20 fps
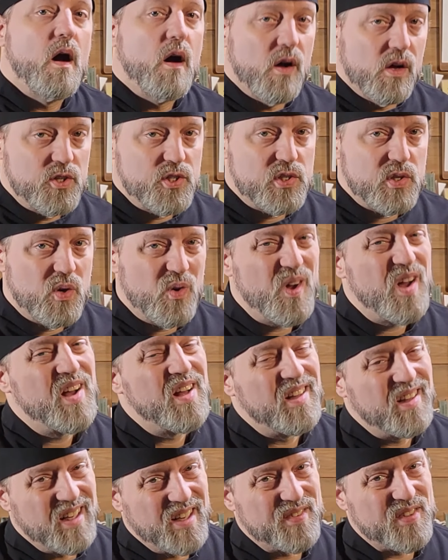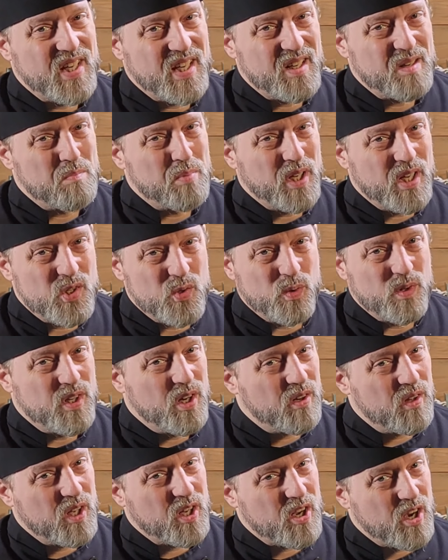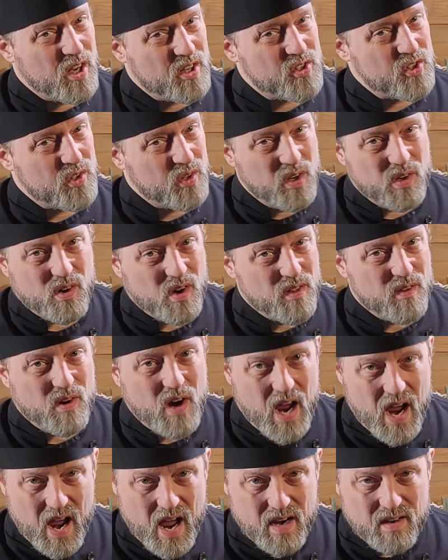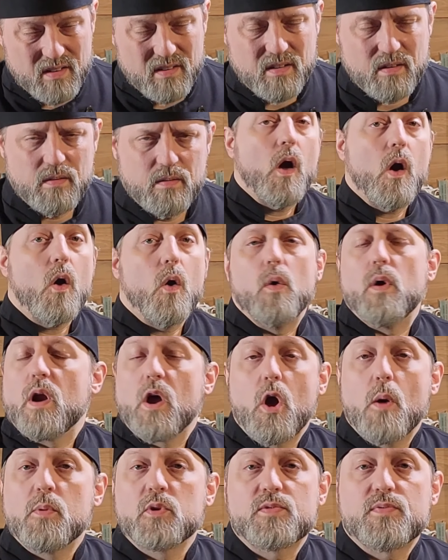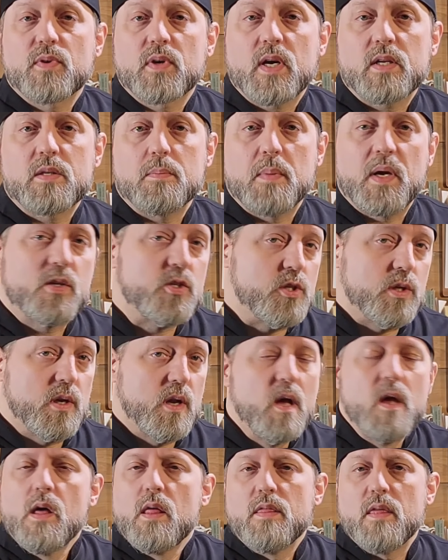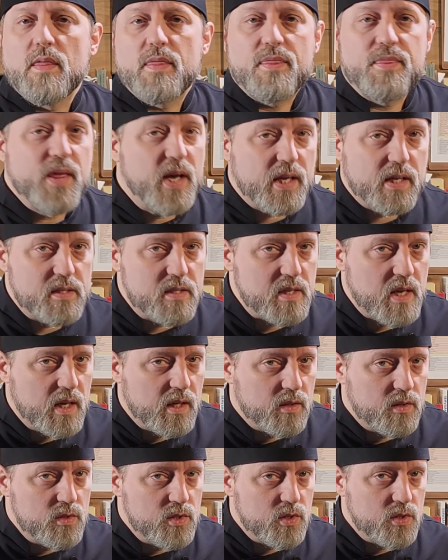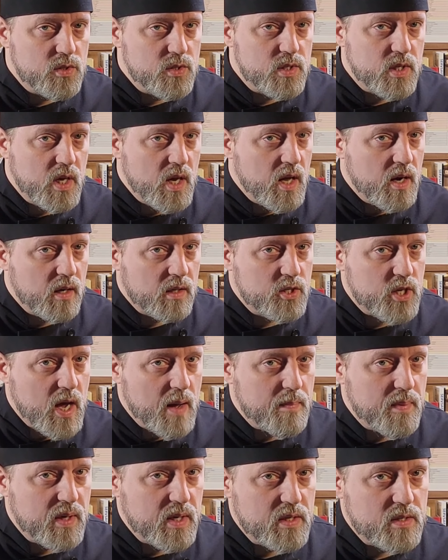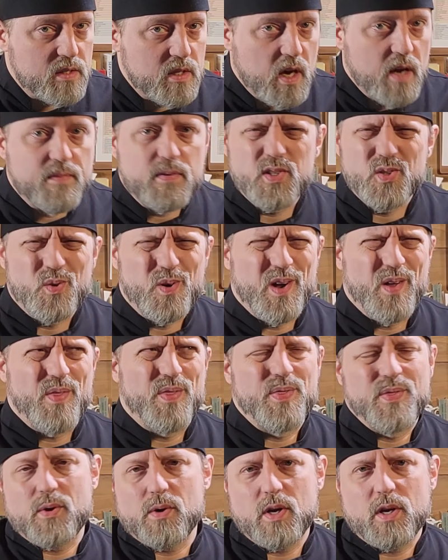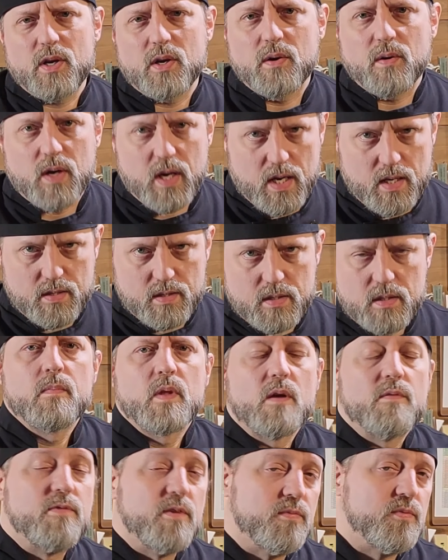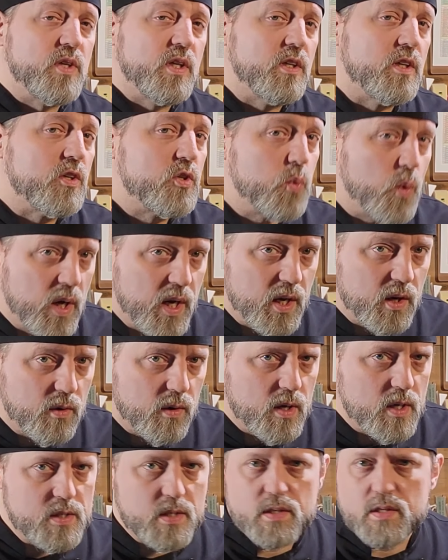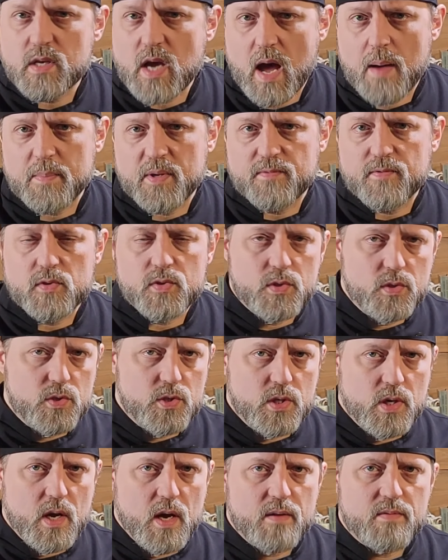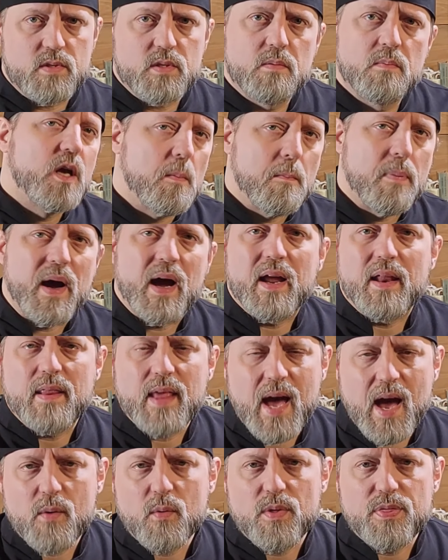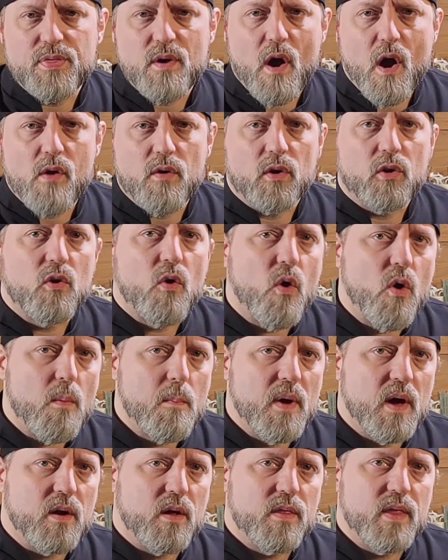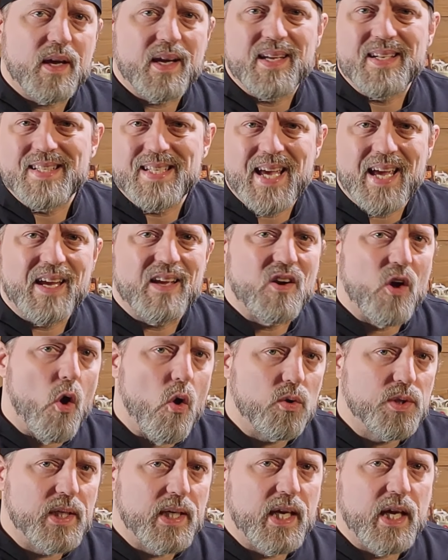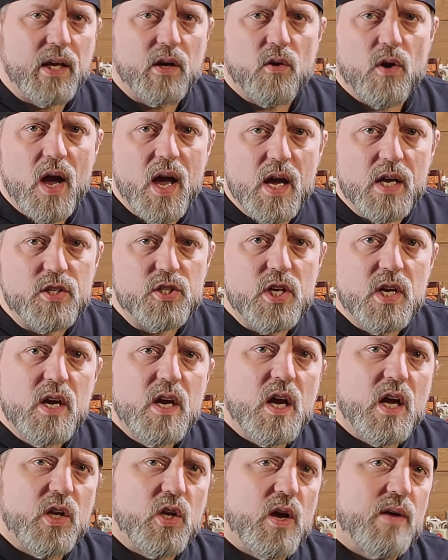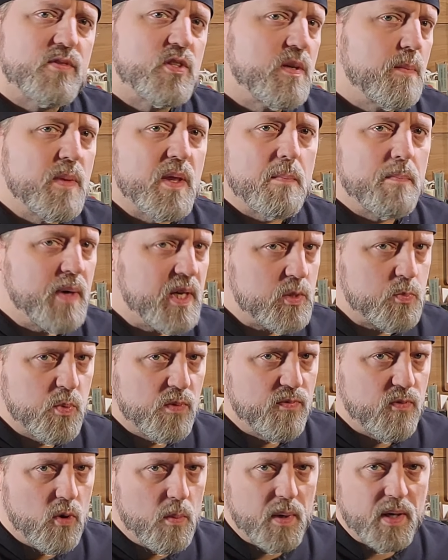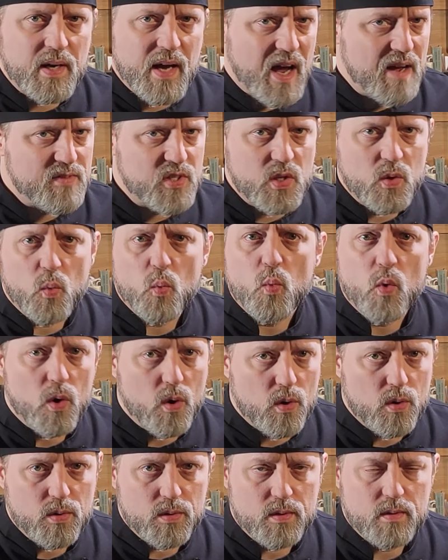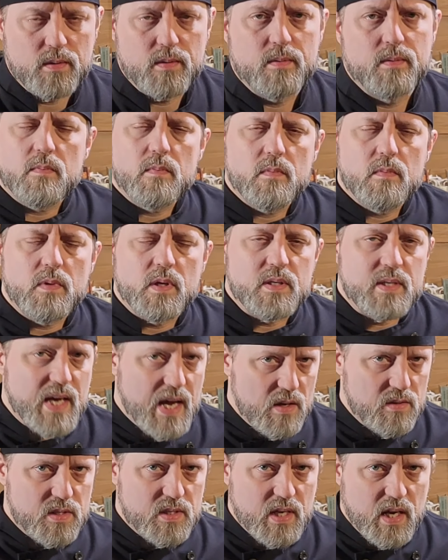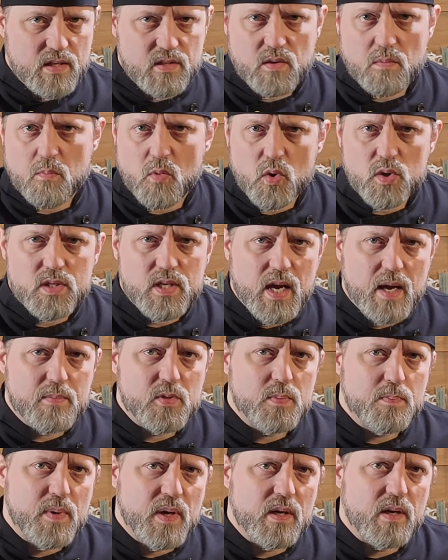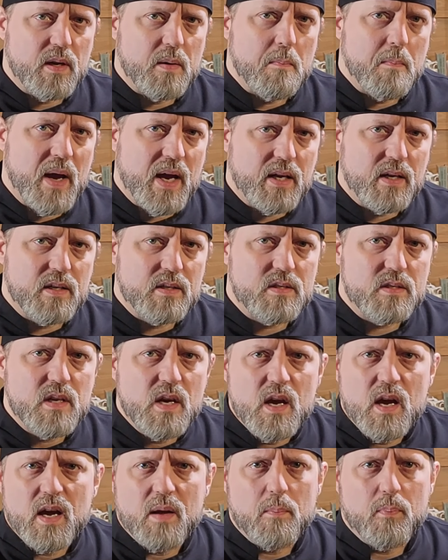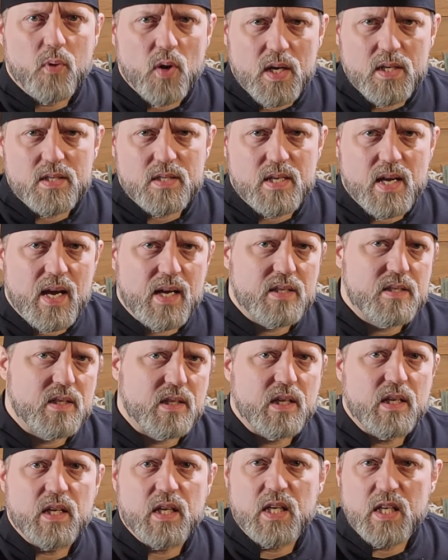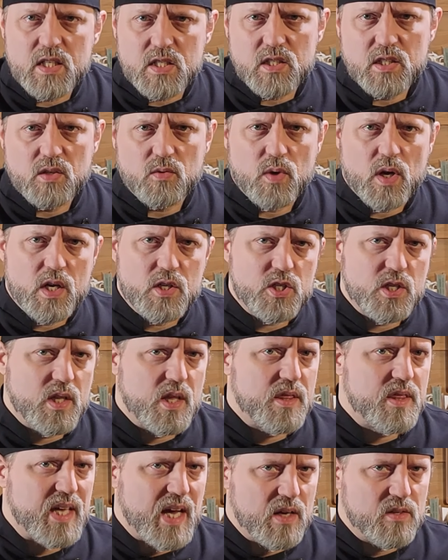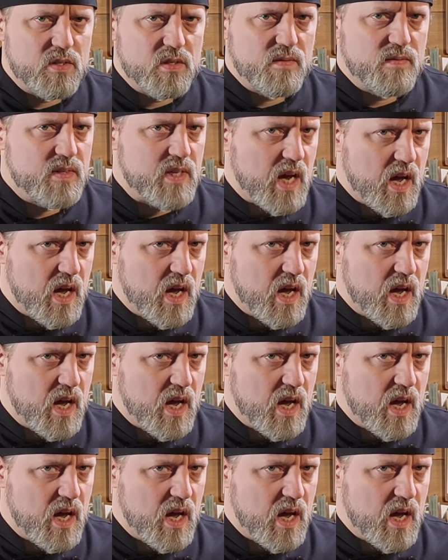Also, left-handed blades will nearly cost you your other hand. Oh, and I almost forgot to mention, the thickest angles you'll see on a Japanese knife is around 30 degrees. 15 to 20 degrees is common for sushi knives. Combine that with the harder core metal that can take and hold a keener edge, and you have some of the best performing knives in the world. The downsides are more time spent in maintenance and price tags that can easily range in the thousands of